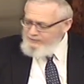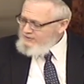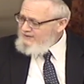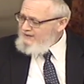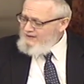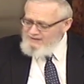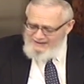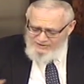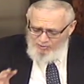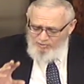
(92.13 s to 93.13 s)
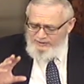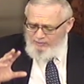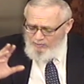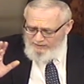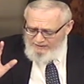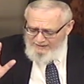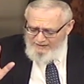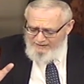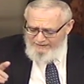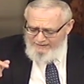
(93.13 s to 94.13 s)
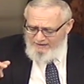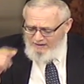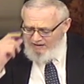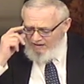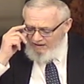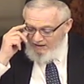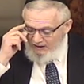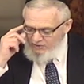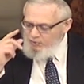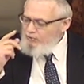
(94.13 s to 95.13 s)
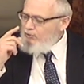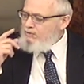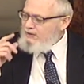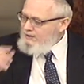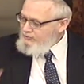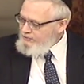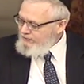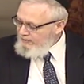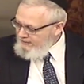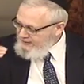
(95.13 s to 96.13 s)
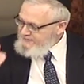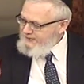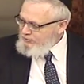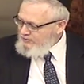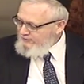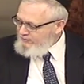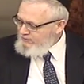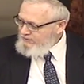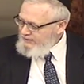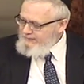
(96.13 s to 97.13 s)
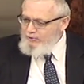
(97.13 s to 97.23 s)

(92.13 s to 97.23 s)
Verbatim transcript: And firstly, that's only when that's when all clouds are on that special level.